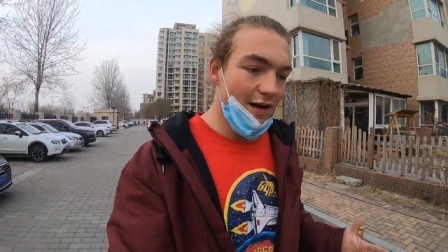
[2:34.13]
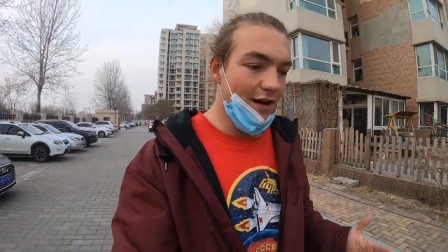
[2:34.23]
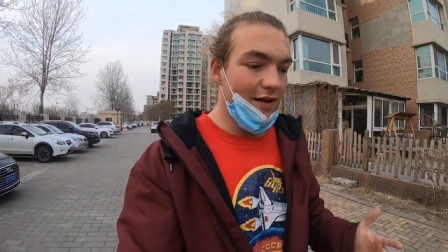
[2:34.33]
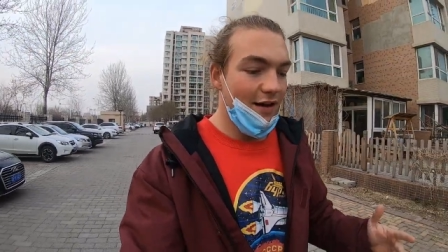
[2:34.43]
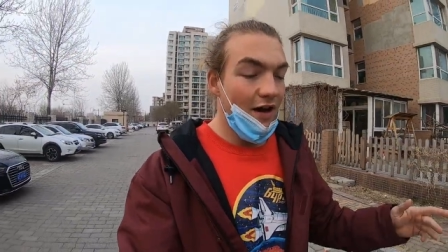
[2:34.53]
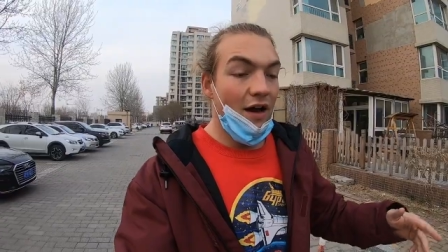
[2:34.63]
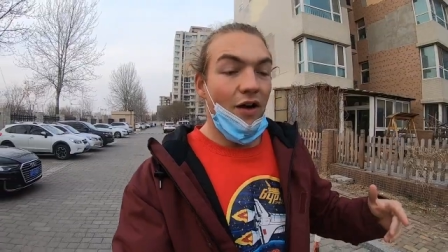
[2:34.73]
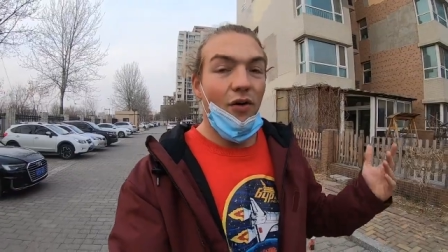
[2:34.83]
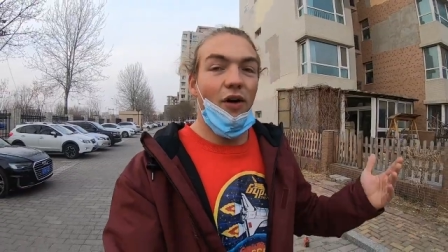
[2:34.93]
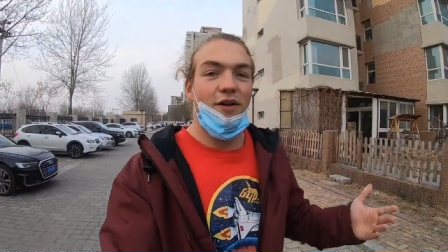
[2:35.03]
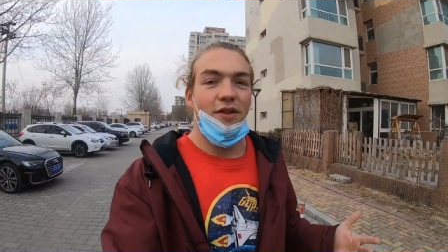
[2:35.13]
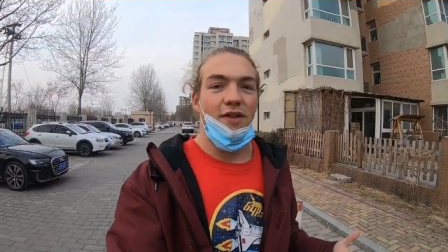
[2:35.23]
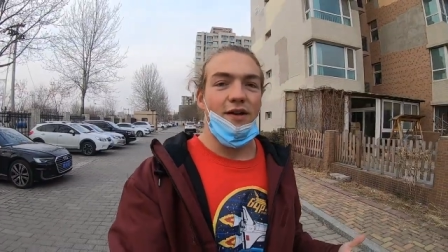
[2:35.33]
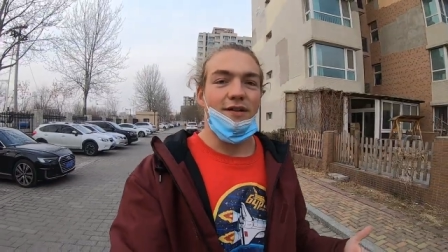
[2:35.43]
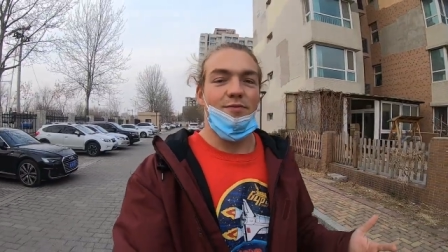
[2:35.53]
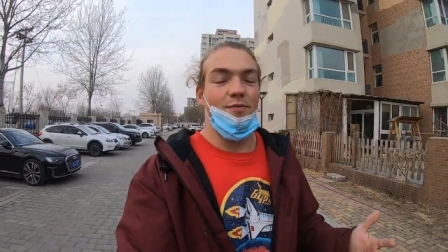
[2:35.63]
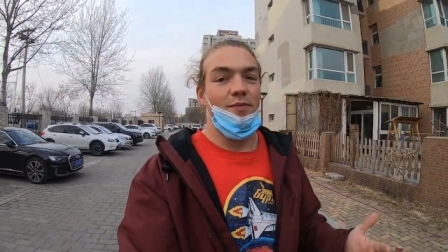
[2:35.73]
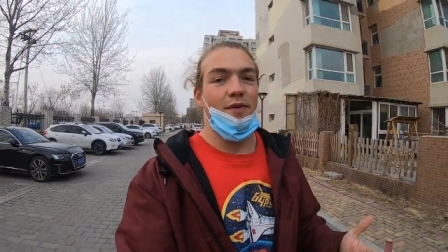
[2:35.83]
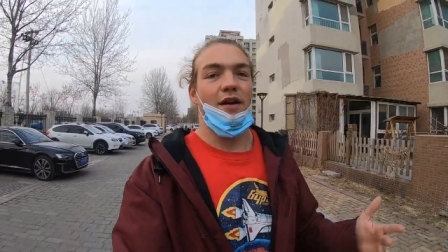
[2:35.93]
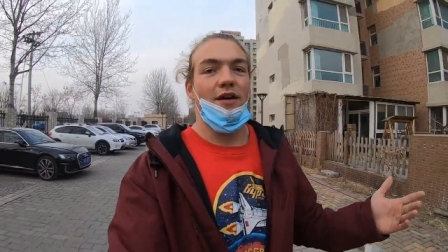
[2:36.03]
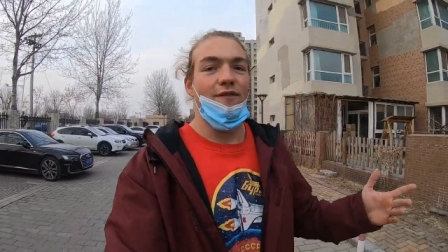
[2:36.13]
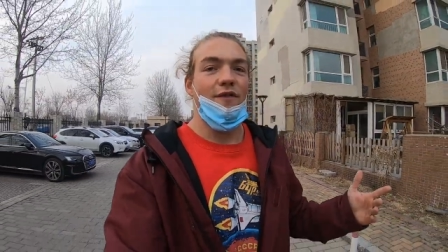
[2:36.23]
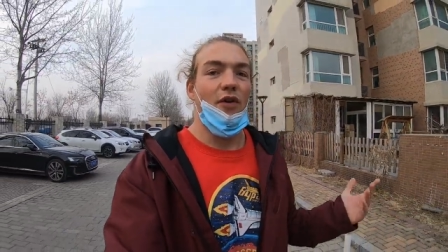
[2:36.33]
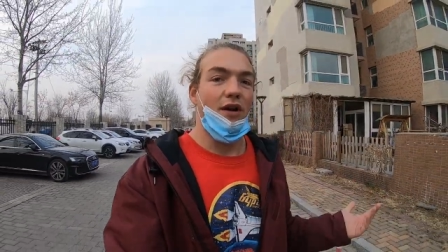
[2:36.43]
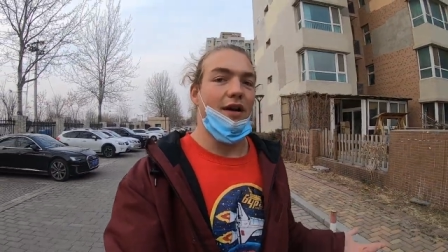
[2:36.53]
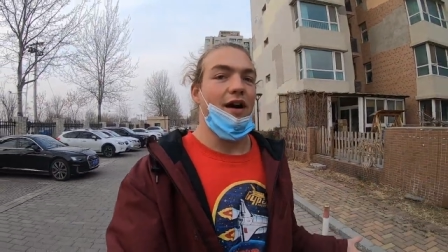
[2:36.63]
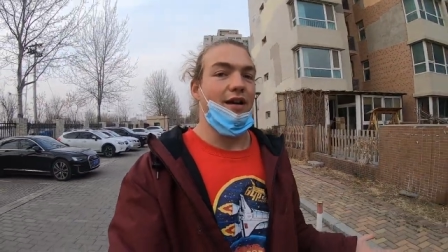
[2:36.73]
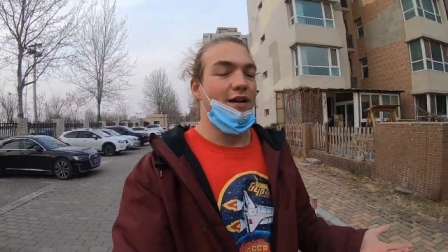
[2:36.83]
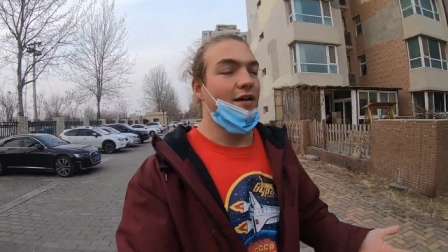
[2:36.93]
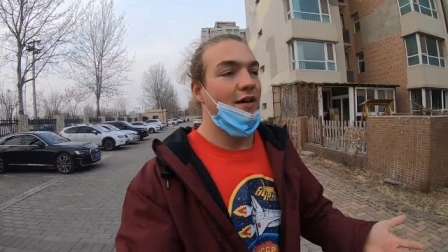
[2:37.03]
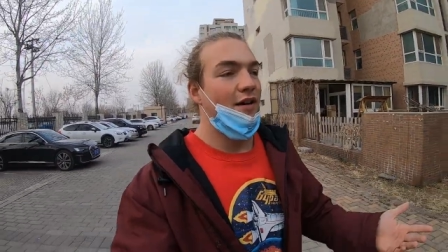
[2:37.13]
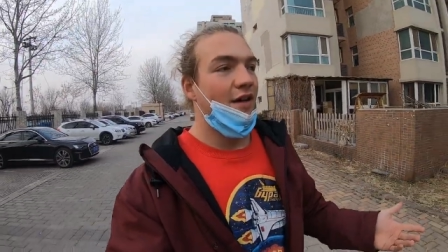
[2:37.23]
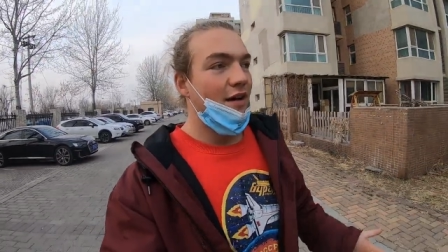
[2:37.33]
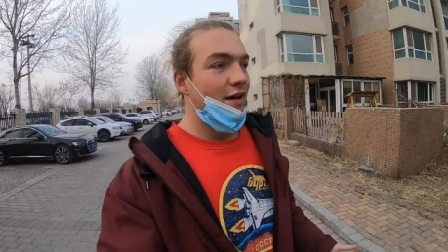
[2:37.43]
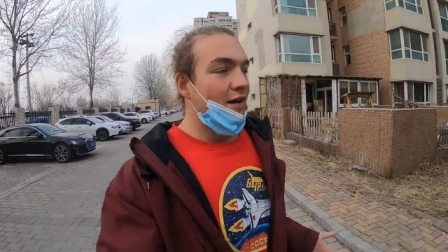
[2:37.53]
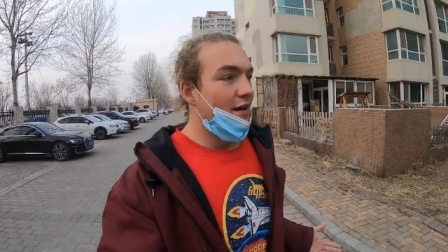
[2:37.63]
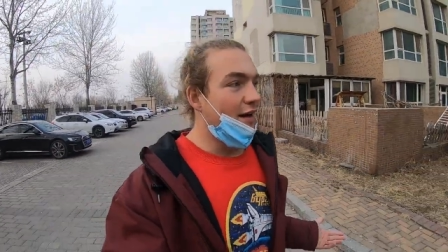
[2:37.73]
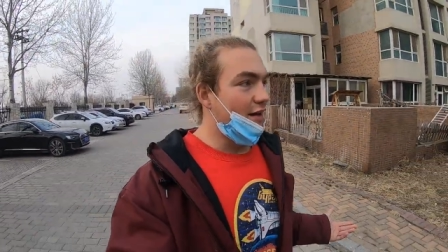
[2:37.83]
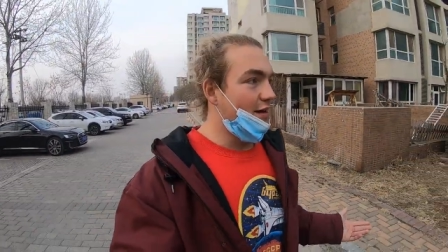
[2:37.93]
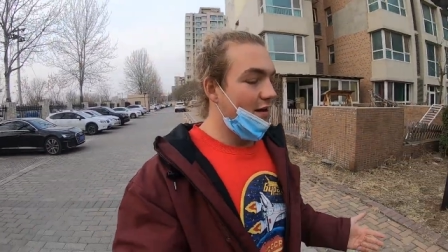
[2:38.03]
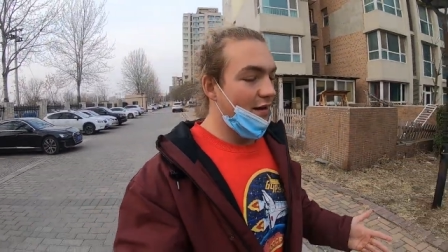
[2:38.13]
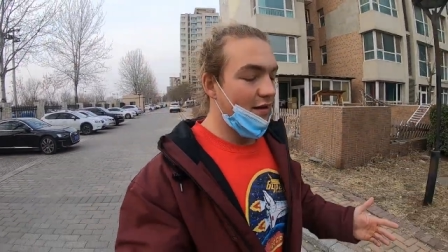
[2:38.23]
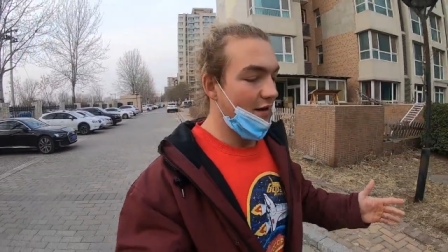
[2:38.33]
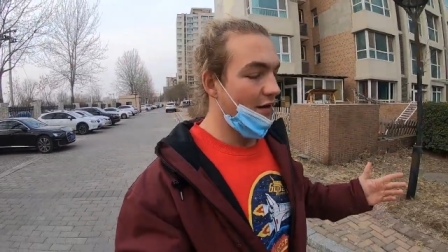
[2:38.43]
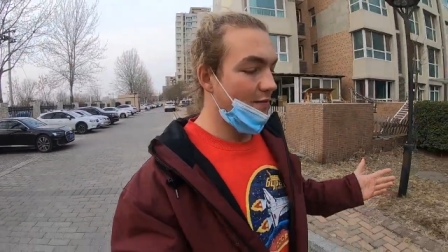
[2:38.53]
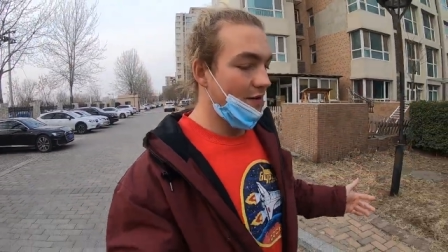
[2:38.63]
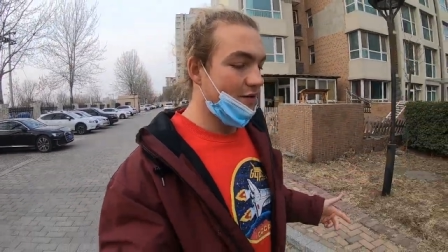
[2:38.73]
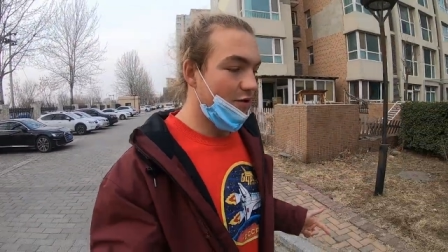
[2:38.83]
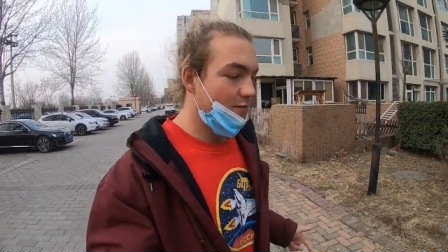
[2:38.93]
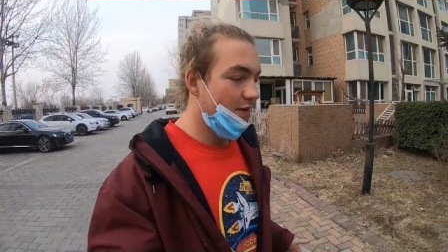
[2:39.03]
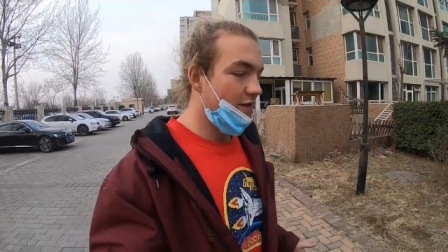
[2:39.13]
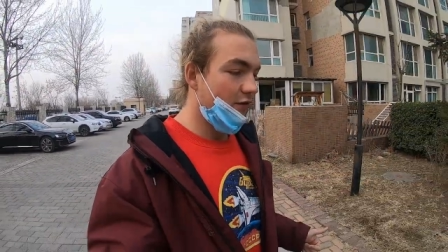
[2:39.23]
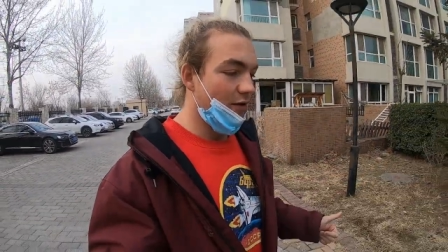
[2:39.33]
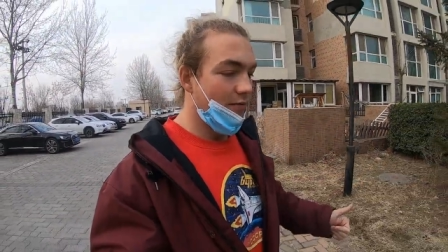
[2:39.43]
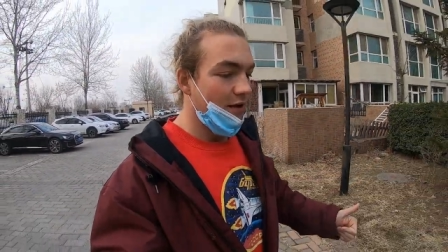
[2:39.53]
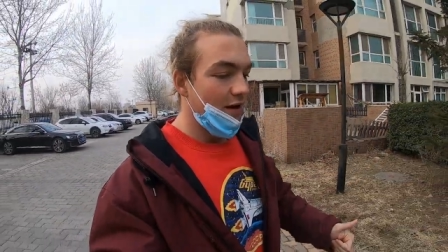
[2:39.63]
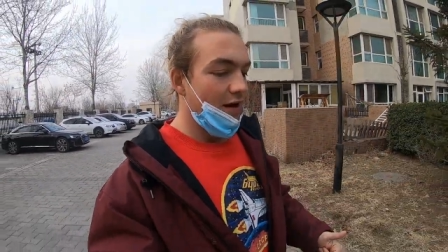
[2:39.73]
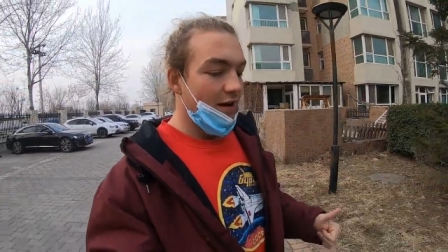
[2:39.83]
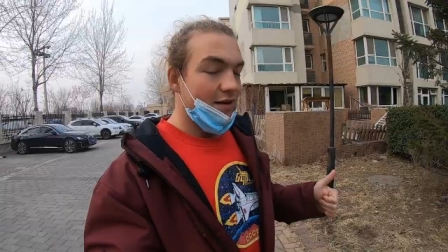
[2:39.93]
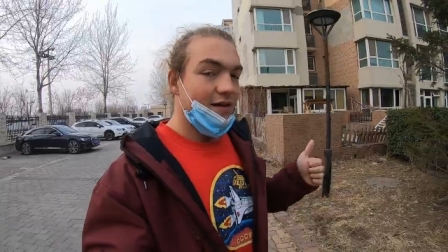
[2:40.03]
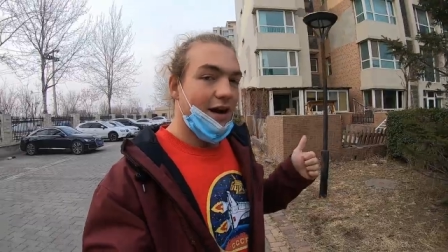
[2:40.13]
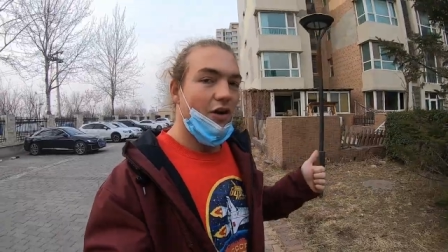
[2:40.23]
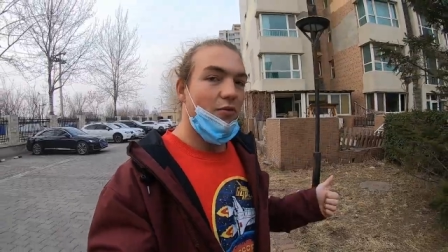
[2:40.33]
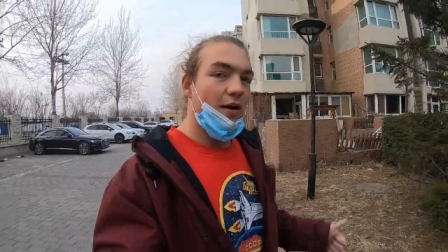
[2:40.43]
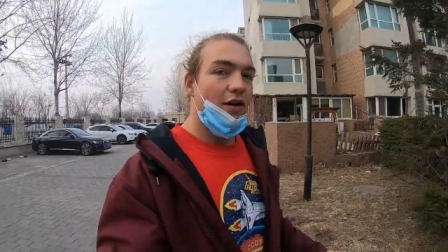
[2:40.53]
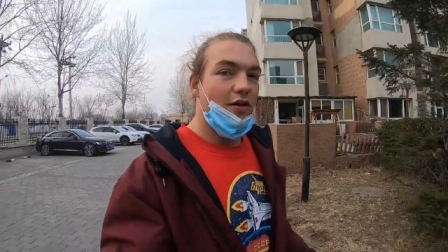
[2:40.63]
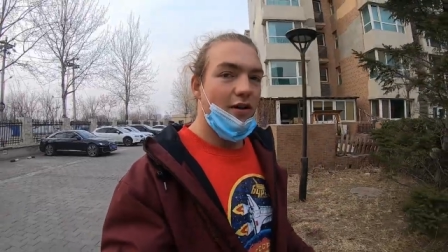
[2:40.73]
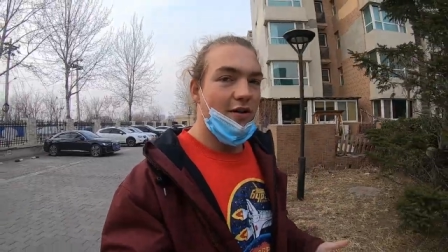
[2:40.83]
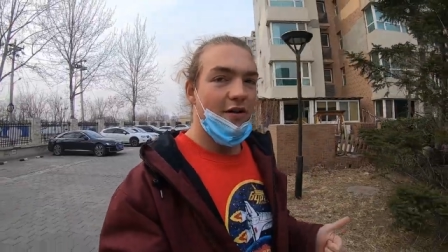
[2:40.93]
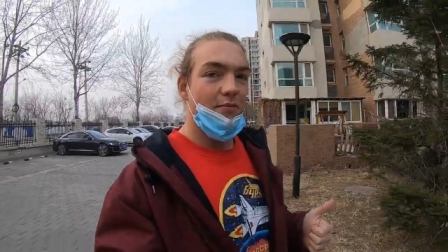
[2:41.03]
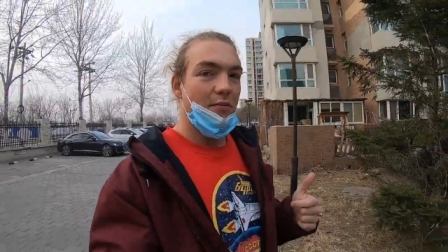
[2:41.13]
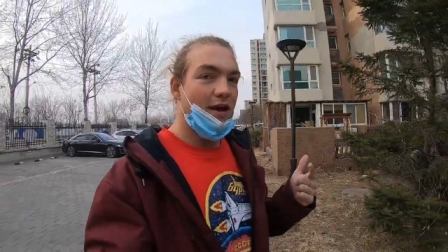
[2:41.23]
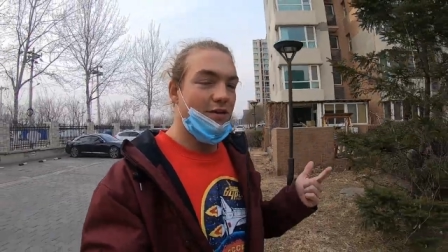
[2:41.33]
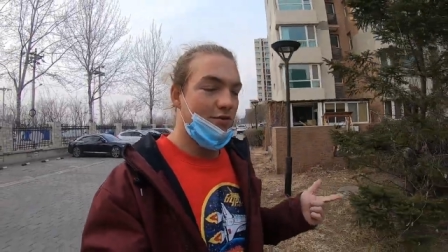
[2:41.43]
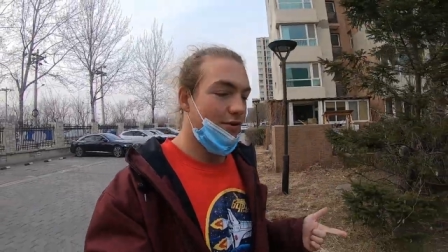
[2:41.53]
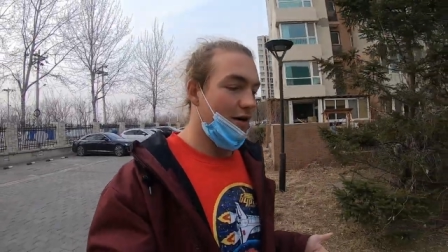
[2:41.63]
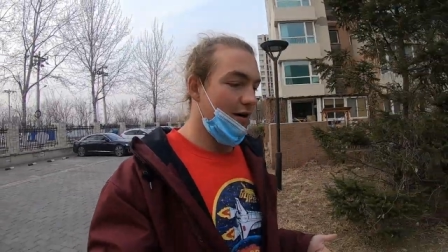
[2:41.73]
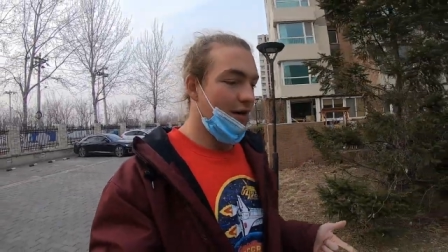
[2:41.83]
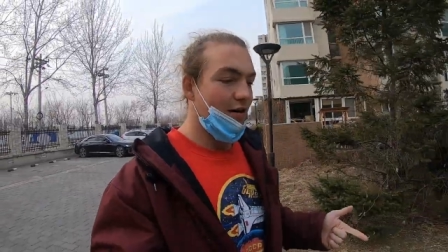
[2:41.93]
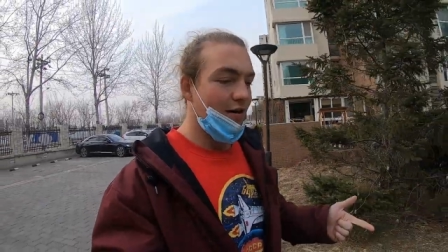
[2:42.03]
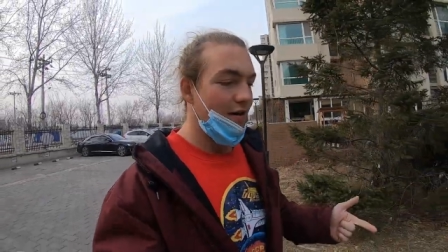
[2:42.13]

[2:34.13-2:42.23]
uh, order things uh, online like um, this could be from Taobao, Meituan